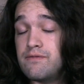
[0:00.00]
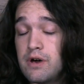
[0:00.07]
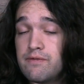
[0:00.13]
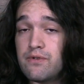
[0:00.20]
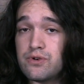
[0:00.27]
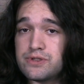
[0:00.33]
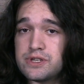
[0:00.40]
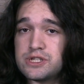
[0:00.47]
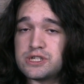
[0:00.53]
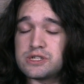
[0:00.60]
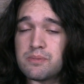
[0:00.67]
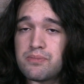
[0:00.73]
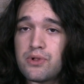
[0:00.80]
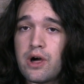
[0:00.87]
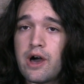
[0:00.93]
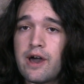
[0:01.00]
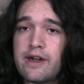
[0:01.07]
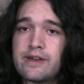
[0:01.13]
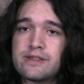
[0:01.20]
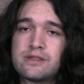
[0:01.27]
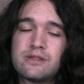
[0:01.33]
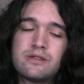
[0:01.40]
a, voltage
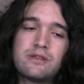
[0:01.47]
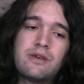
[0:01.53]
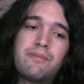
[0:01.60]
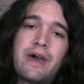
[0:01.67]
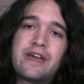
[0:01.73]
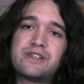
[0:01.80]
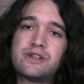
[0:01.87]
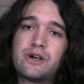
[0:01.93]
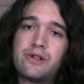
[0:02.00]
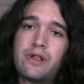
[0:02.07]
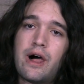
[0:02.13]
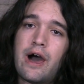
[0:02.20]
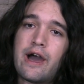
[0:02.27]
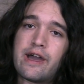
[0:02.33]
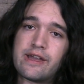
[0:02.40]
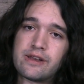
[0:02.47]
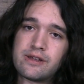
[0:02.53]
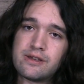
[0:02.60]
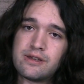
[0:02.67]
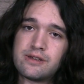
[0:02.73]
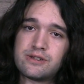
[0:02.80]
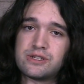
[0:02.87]
supply, imagine a line,
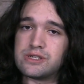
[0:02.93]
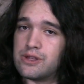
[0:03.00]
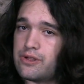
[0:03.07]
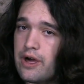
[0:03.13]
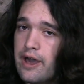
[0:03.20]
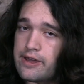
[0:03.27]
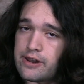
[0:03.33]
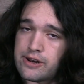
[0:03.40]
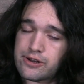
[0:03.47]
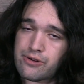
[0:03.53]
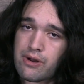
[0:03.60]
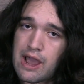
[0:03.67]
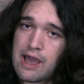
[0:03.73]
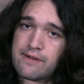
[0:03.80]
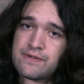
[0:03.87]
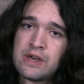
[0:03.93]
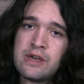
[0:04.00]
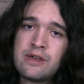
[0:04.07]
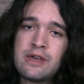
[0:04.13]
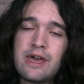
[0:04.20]
just a line on a graph.